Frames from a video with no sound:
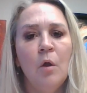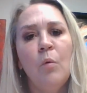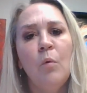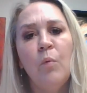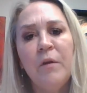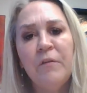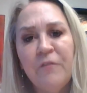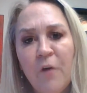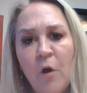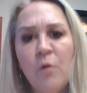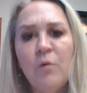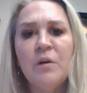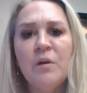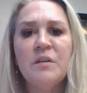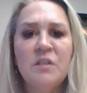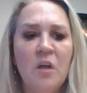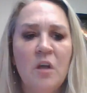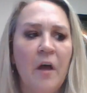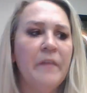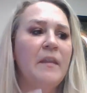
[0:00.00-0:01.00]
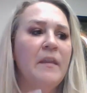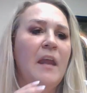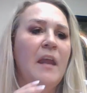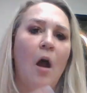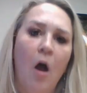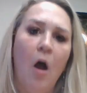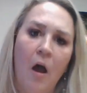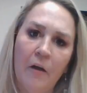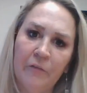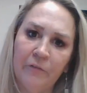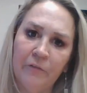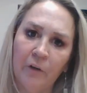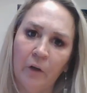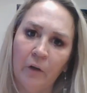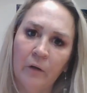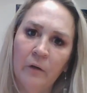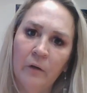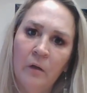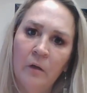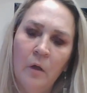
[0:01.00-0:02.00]
We focus on the
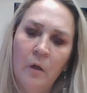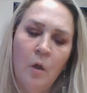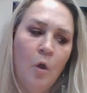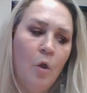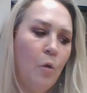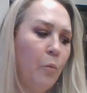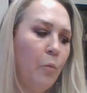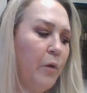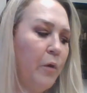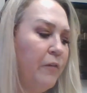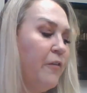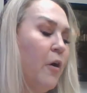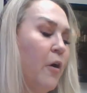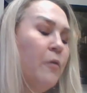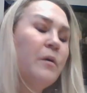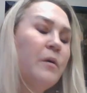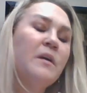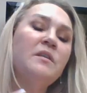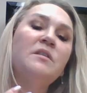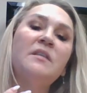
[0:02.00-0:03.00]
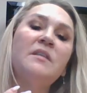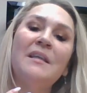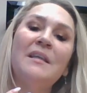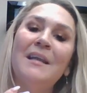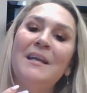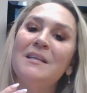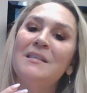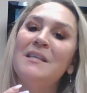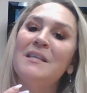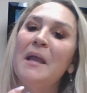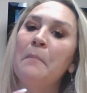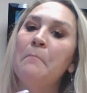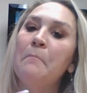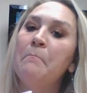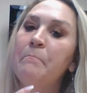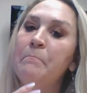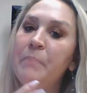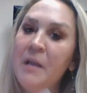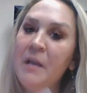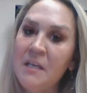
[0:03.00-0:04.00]
offer. We focused that it's
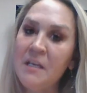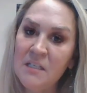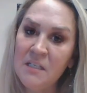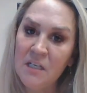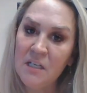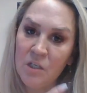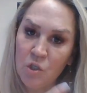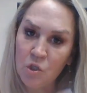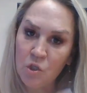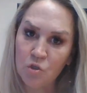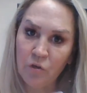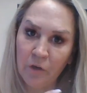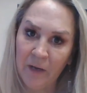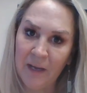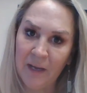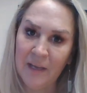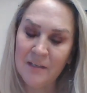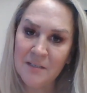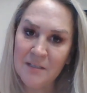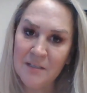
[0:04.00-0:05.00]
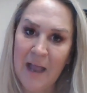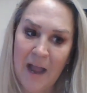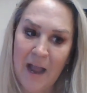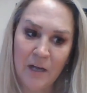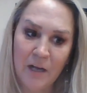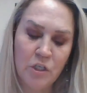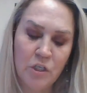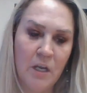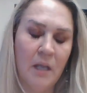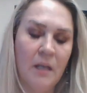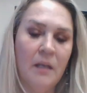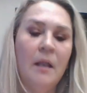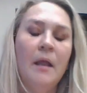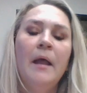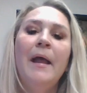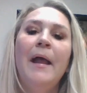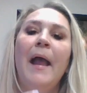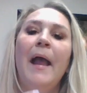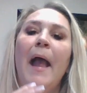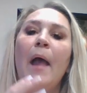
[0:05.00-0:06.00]
a business transaction
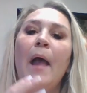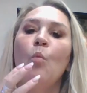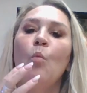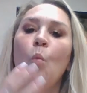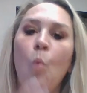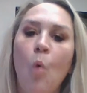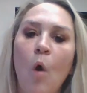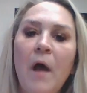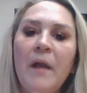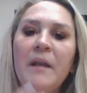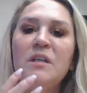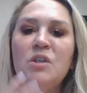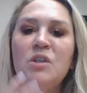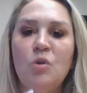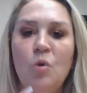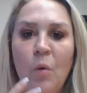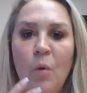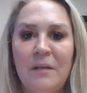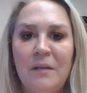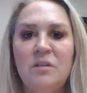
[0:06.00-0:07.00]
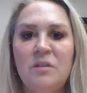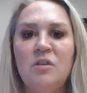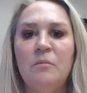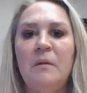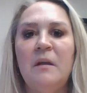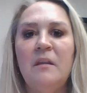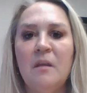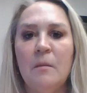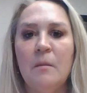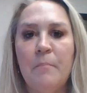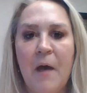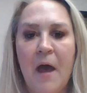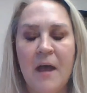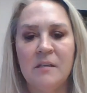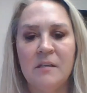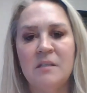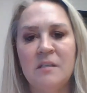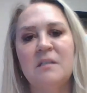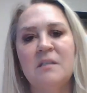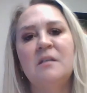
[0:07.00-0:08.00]
and what is going to be the
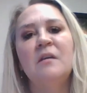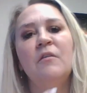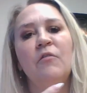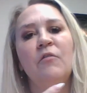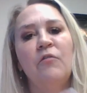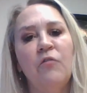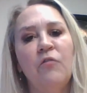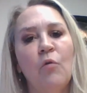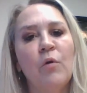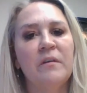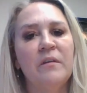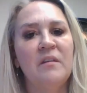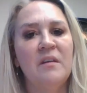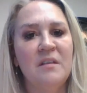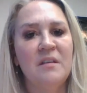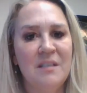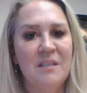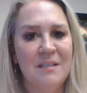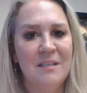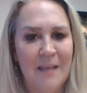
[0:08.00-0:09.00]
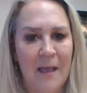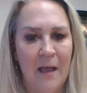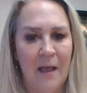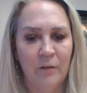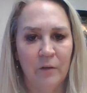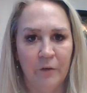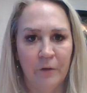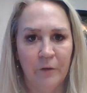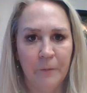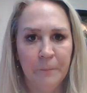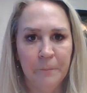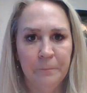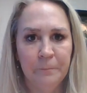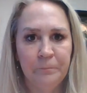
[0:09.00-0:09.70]
best for the seller.